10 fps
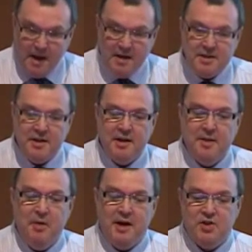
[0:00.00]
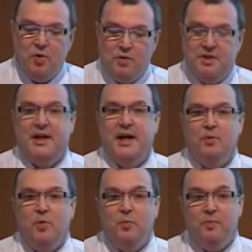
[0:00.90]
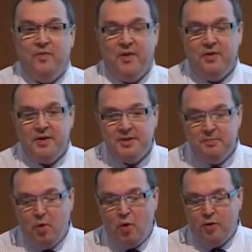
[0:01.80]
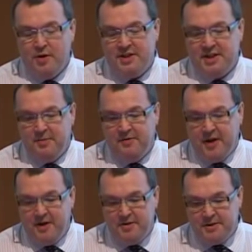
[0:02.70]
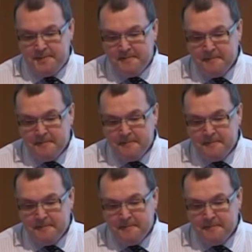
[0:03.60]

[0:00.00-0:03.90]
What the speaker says: And certainly my talk today will focus more on some of those